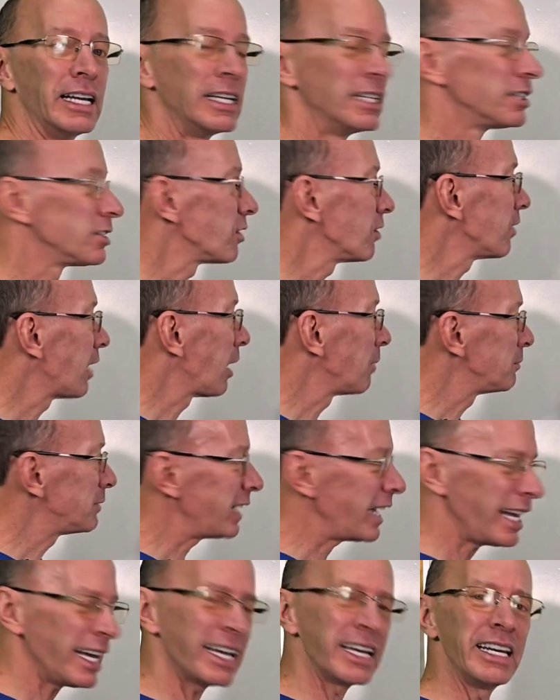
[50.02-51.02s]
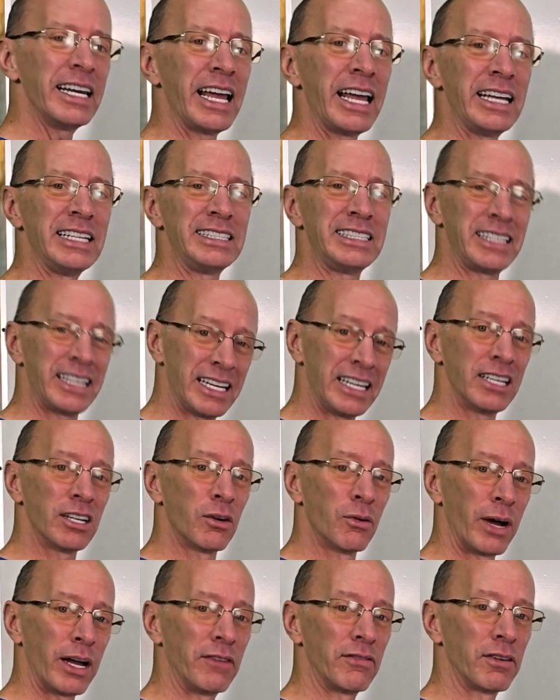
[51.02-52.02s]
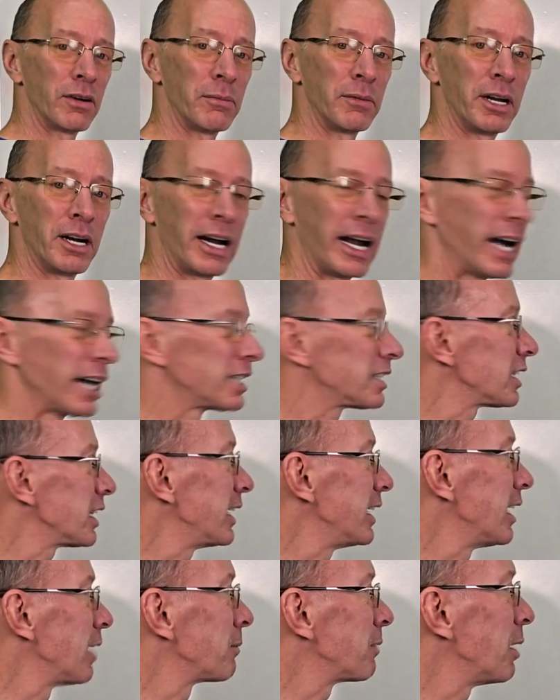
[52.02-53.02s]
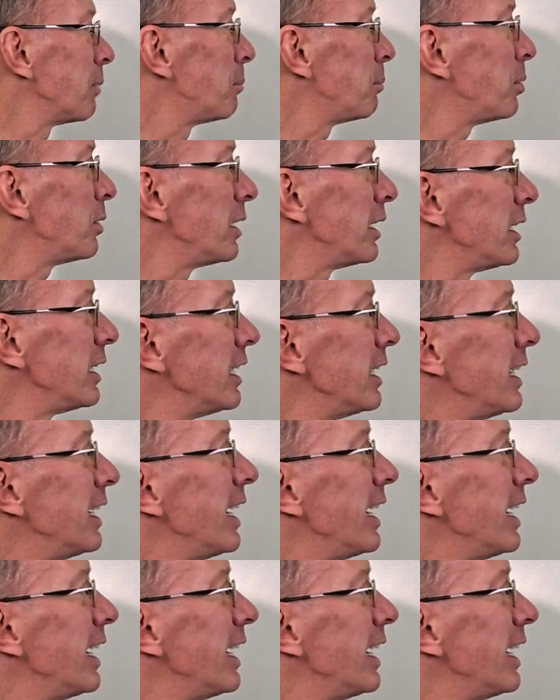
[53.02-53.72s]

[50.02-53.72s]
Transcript: So I'm taking a 10 away from there, actually, and I'm going to put it